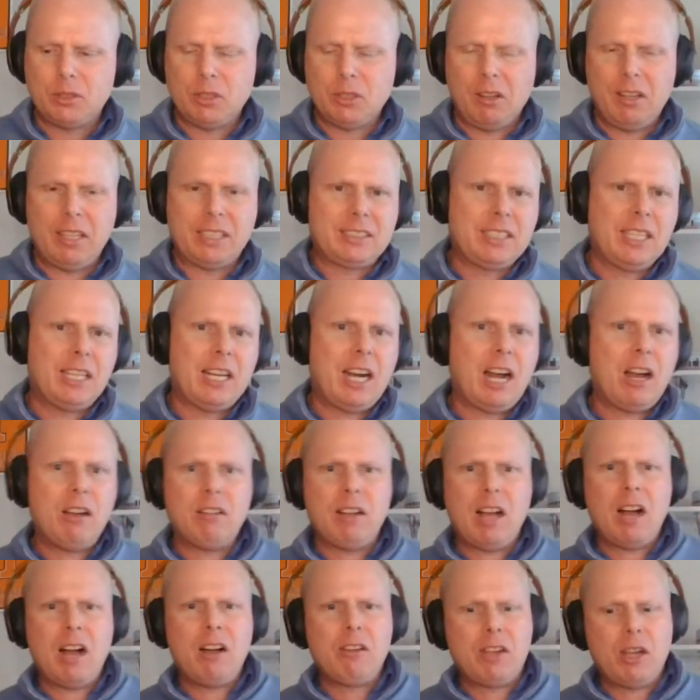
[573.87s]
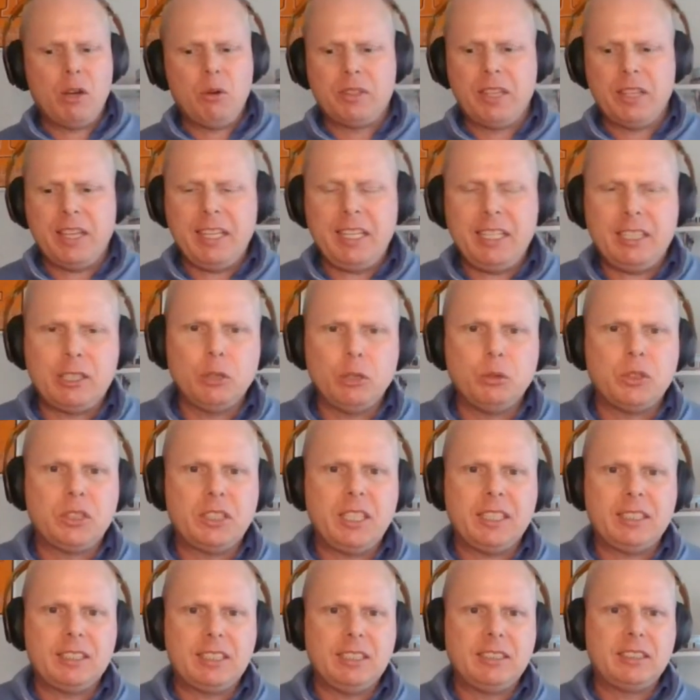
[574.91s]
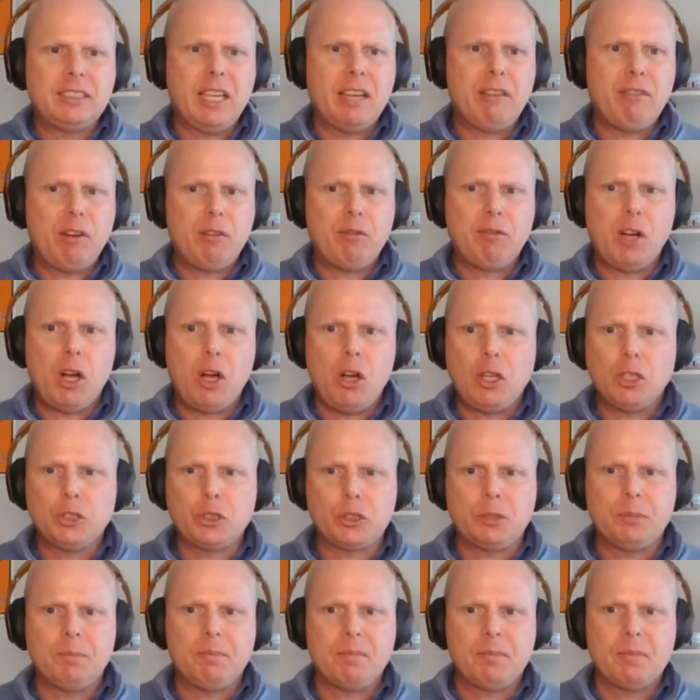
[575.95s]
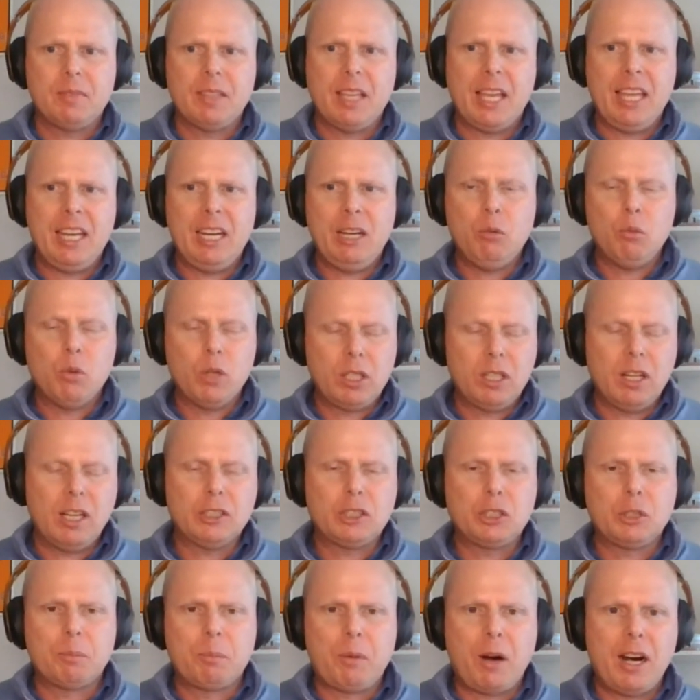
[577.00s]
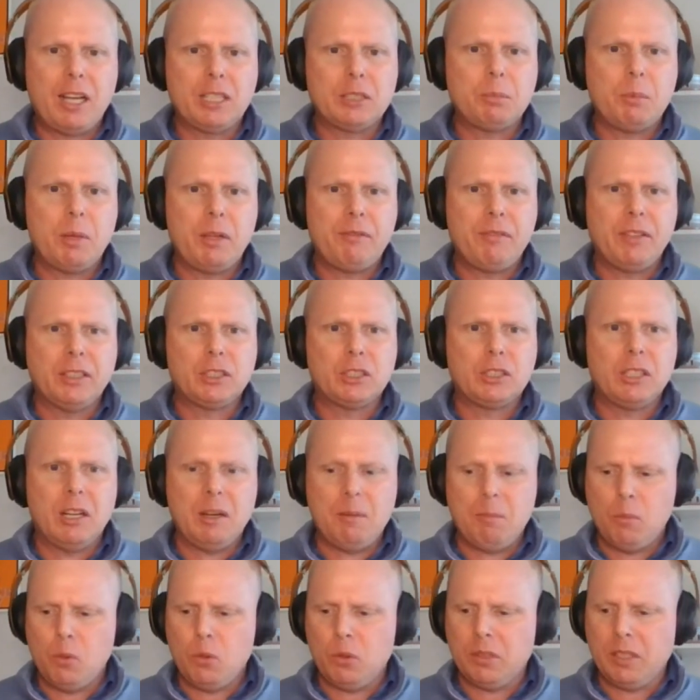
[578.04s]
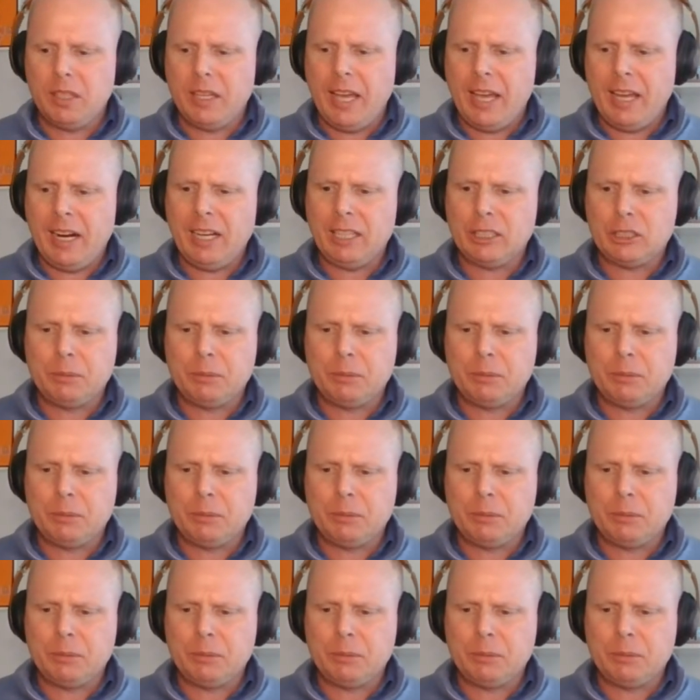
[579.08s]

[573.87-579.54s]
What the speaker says: So, like I said, I'll go with 82-67 Vols, and it would not surprise me if it's not more than that.